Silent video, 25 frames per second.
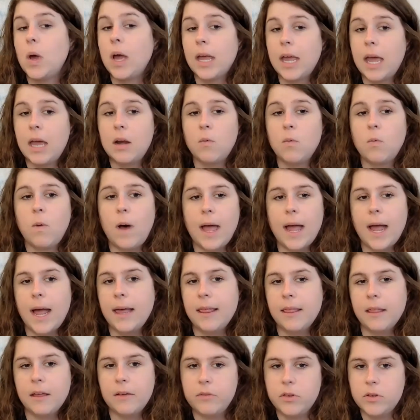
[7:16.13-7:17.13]
again, why
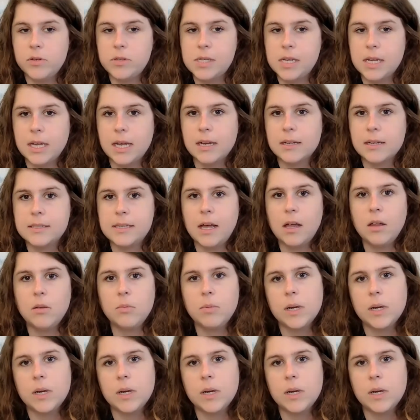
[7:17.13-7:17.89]
I love using Excel,